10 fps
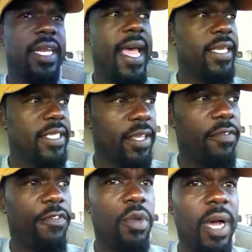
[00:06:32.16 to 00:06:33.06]
the next
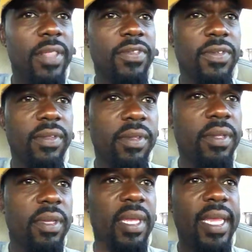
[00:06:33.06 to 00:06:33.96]
few months
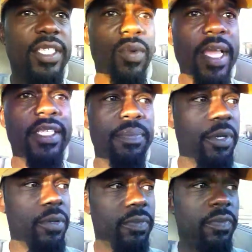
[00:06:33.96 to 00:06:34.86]
is quite
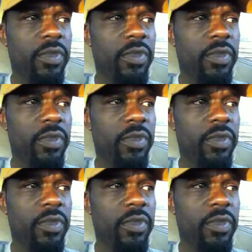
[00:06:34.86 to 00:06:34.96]
simple.